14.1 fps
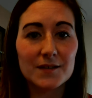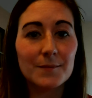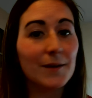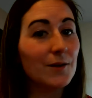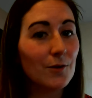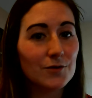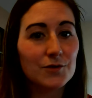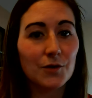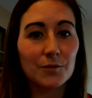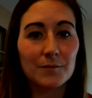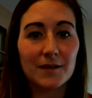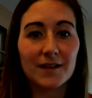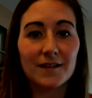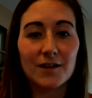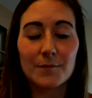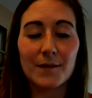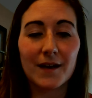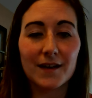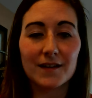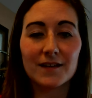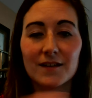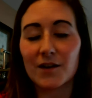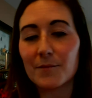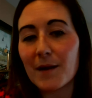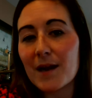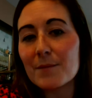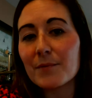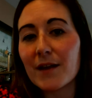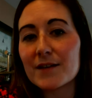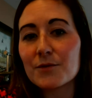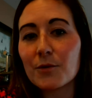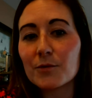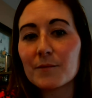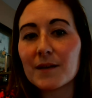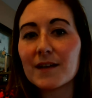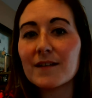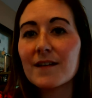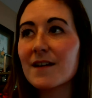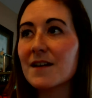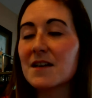my coach told me, or my upline told me,